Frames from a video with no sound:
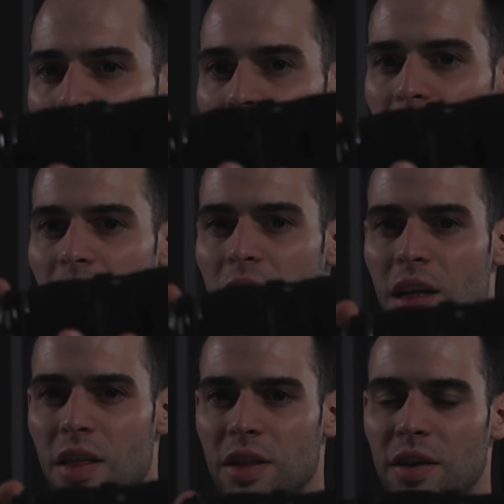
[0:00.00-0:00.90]
and
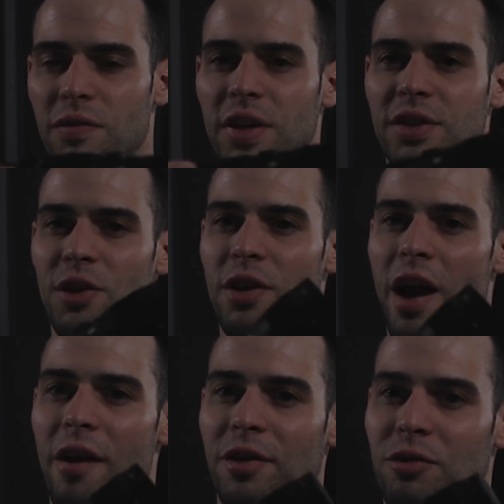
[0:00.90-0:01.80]
the physical
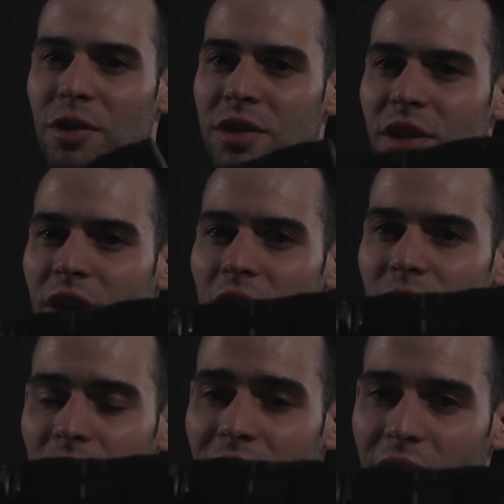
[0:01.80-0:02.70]
characteristic
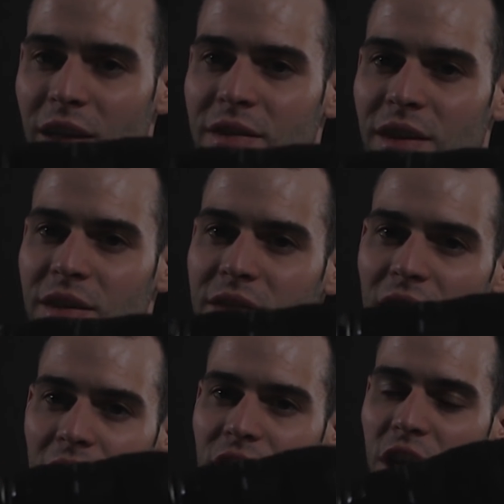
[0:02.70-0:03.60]
of the lens is
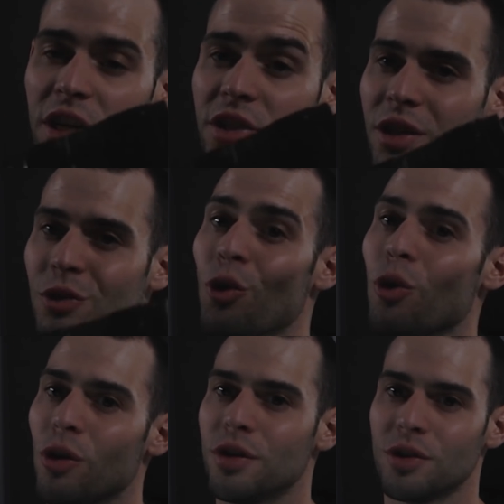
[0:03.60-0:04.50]
not changing,
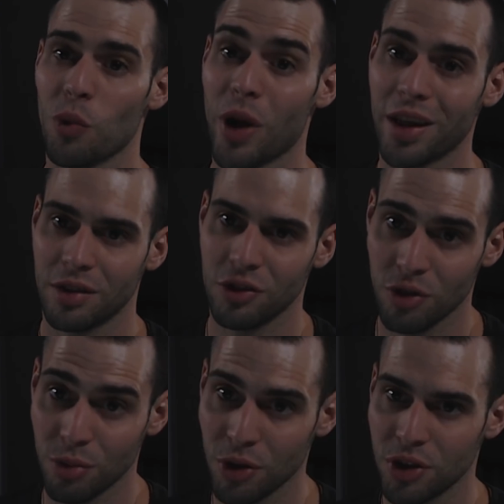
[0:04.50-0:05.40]
nor is the weight
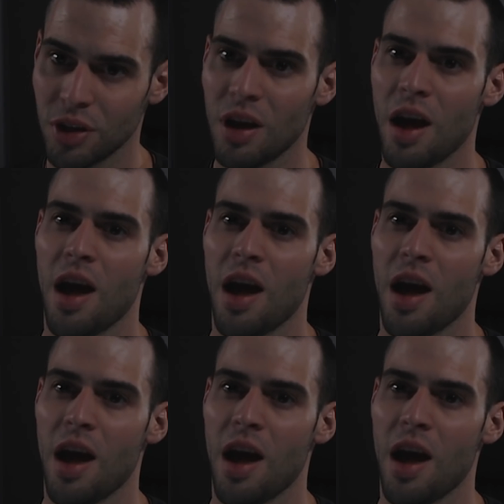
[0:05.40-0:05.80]
distribution.